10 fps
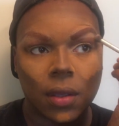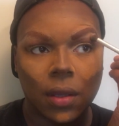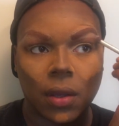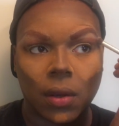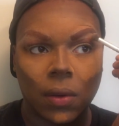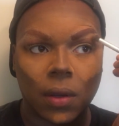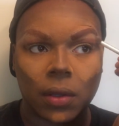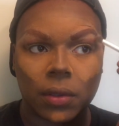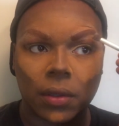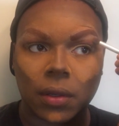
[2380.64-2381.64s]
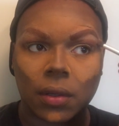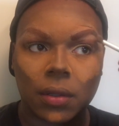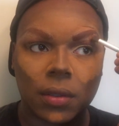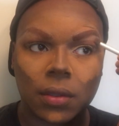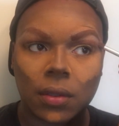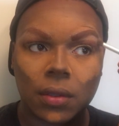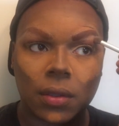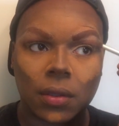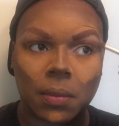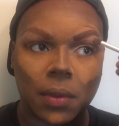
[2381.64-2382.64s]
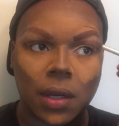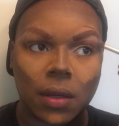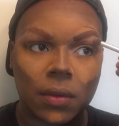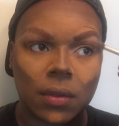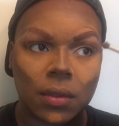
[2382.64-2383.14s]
and go under the brow,